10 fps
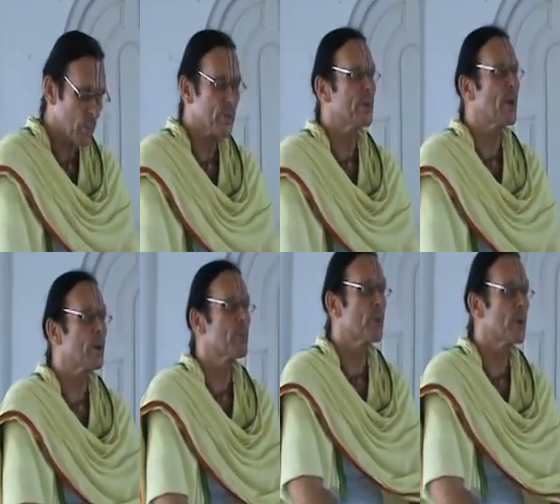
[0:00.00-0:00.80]
with
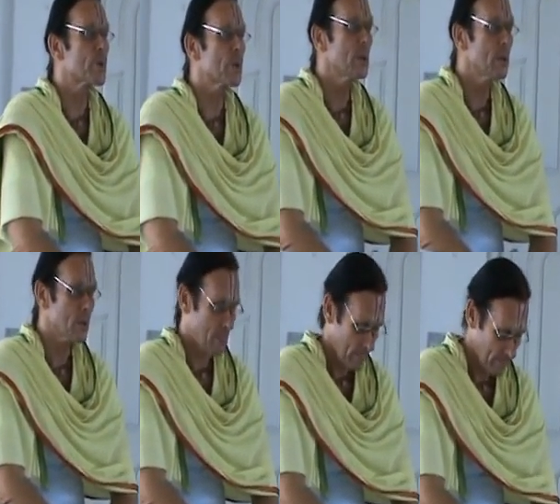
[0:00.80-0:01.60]
another person?
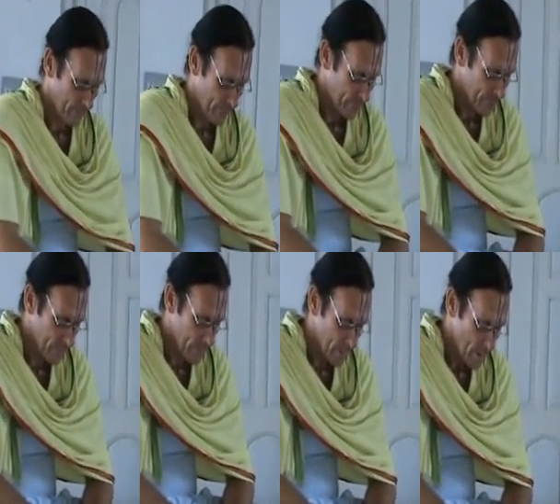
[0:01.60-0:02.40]

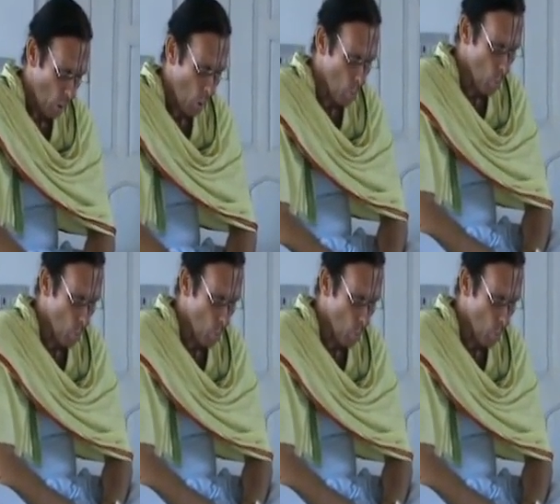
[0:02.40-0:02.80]
Oh,